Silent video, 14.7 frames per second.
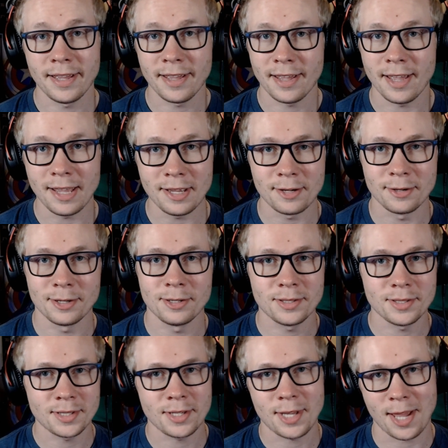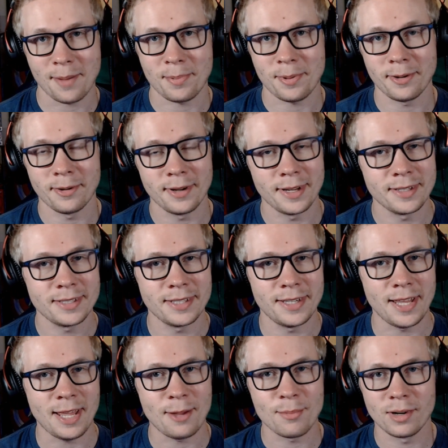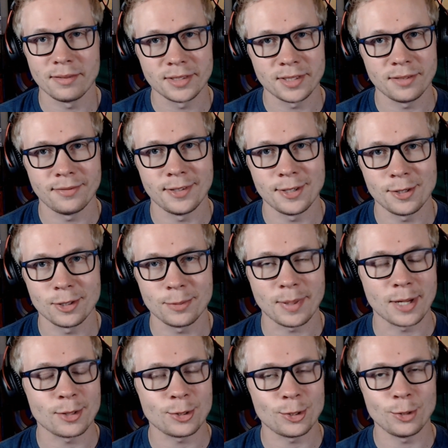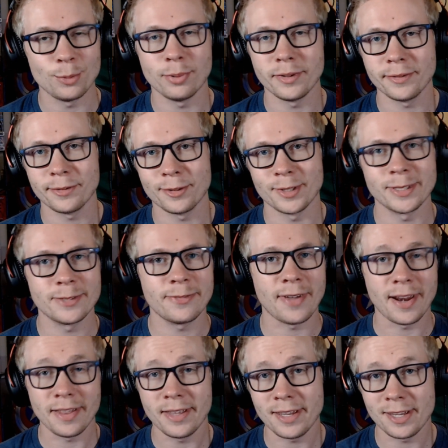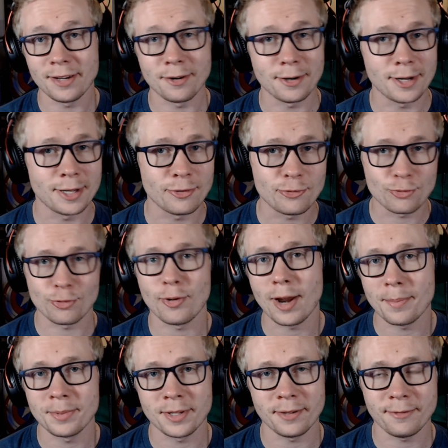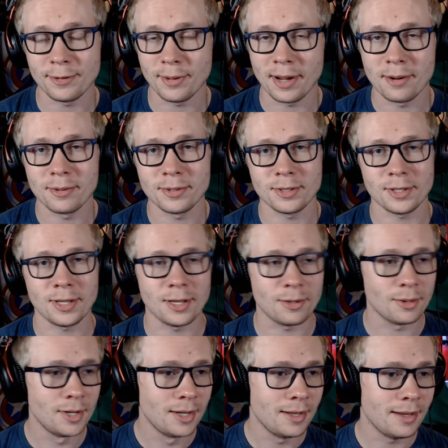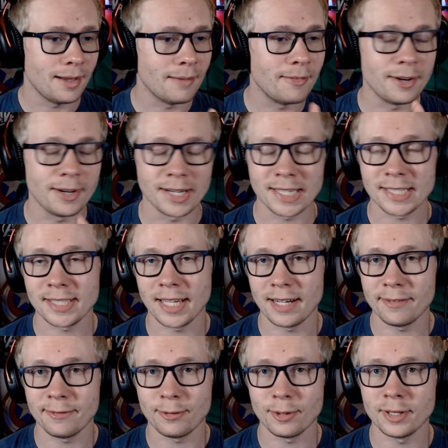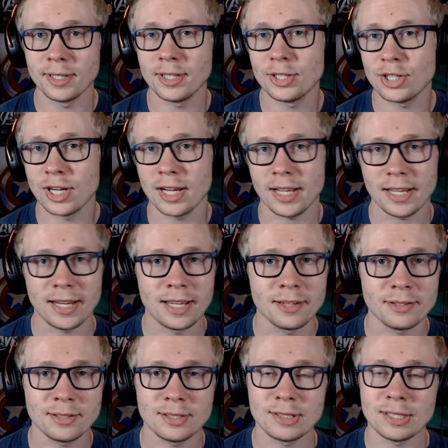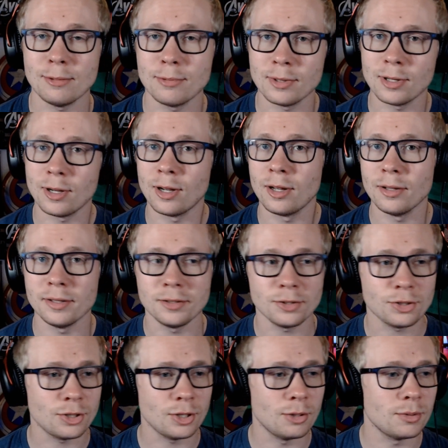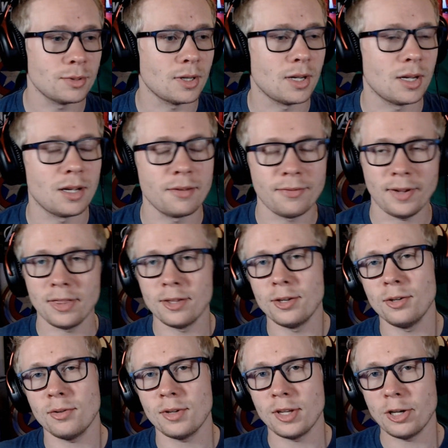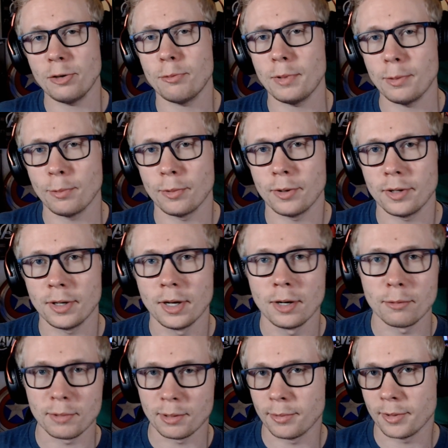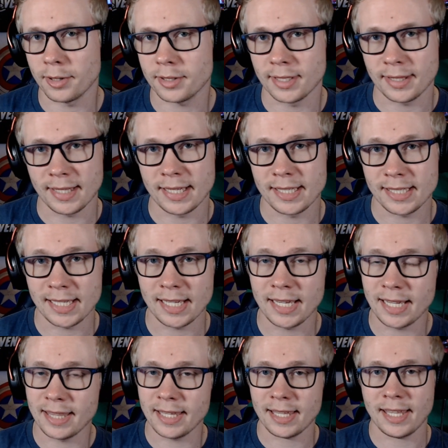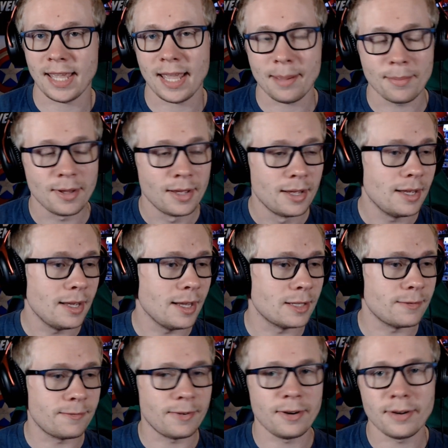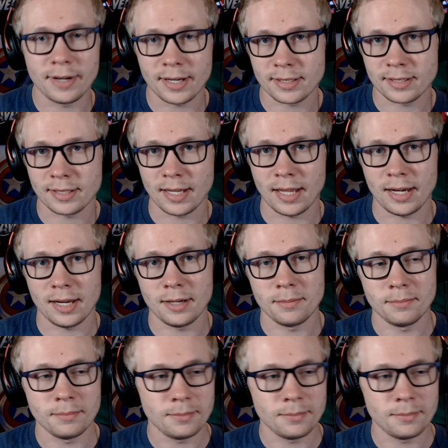Hey heroes, Cap here, and today in Marvel's Avengers patch 2.4 is finally here. It dropped a few hours ago. I'm very excited for it to check it out, see what all it shows off in the new gear reward reworks that they did in the game. It's very exciting.